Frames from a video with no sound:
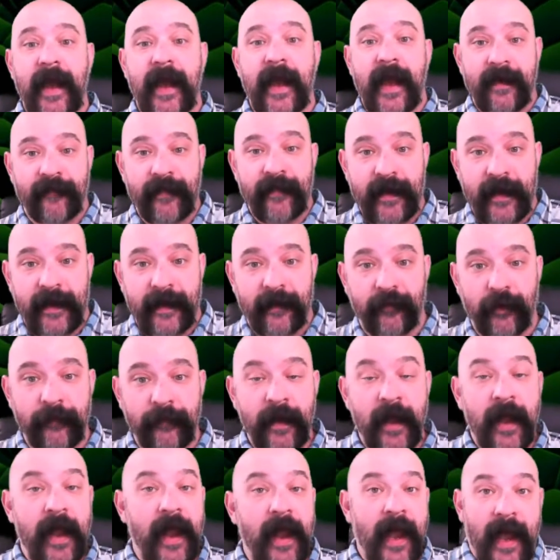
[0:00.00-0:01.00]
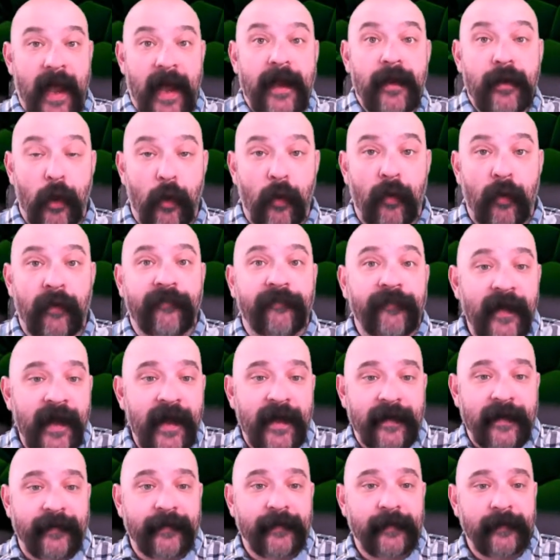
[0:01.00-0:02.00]
Evan Engram, and Noah
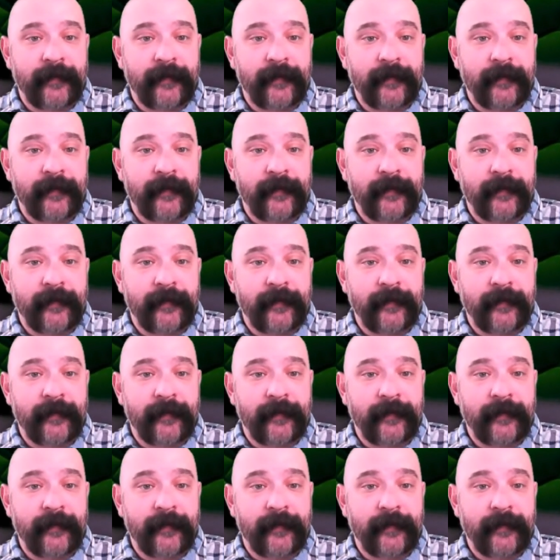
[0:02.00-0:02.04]
Fant.